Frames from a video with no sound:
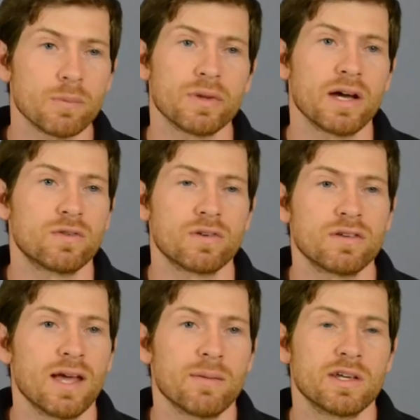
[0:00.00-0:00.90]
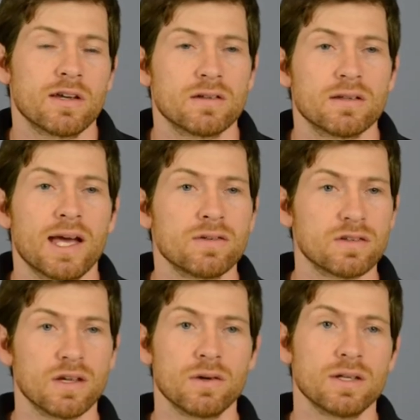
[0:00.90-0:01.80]
one applies for SNAP because their
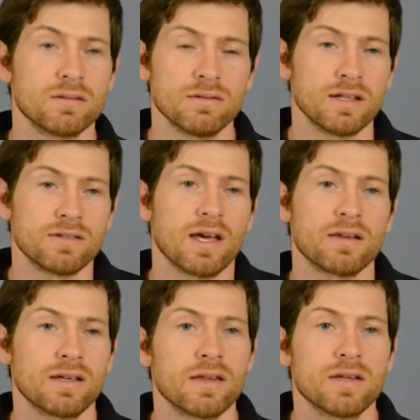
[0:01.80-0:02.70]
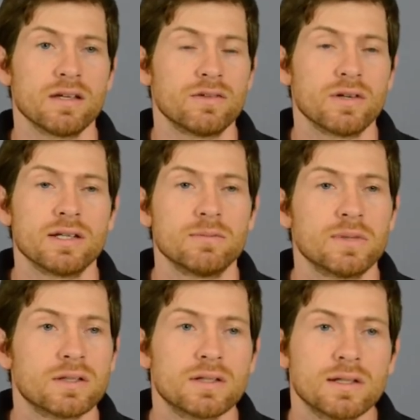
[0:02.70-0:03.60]
life is going exactly how they
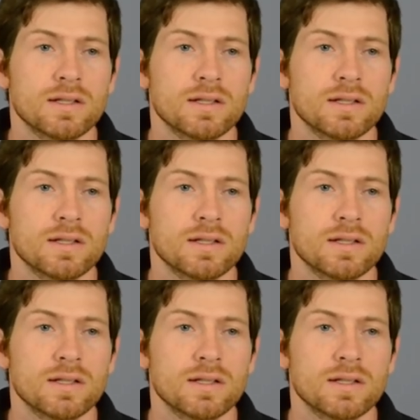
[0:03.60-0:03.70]
dreamed.